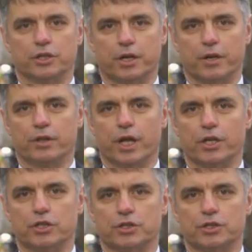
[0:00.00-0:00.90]
grieving
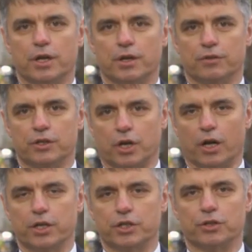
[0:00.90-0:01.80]
nations, this
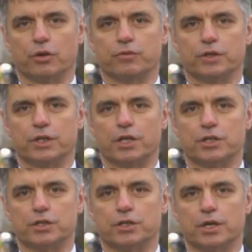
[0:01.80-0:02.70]
coalition of the
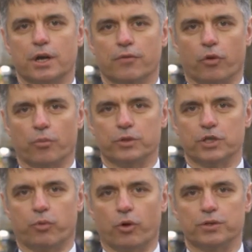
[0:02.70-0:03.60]
nations from this
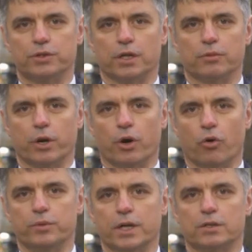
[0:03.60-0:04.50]
point, and we
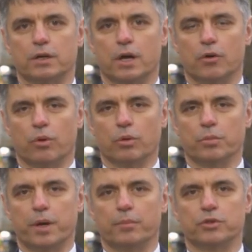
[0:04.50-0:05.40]
hope that we will
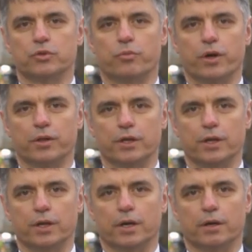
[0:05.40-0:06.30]
be able to bring
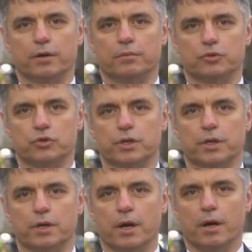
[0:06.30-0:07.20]
to the
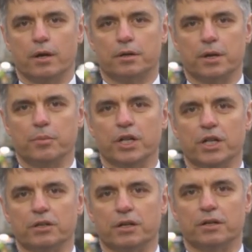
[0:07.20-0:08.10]

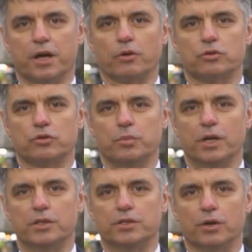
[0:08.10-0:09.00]
criminal
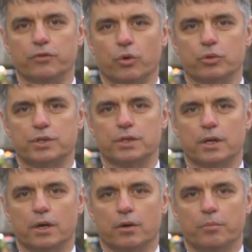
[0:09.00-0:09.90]
accountability of those
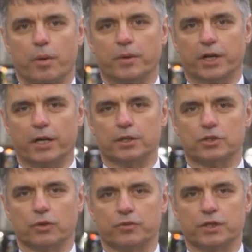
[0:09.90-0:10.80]

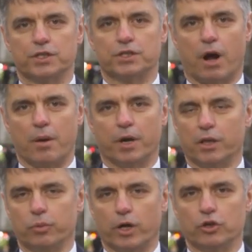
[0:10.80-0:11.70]
perpetrators of this crime.
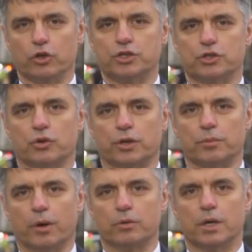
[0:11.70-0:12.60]
And we are not just talking
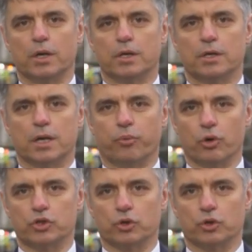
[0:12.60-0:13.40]
about some poor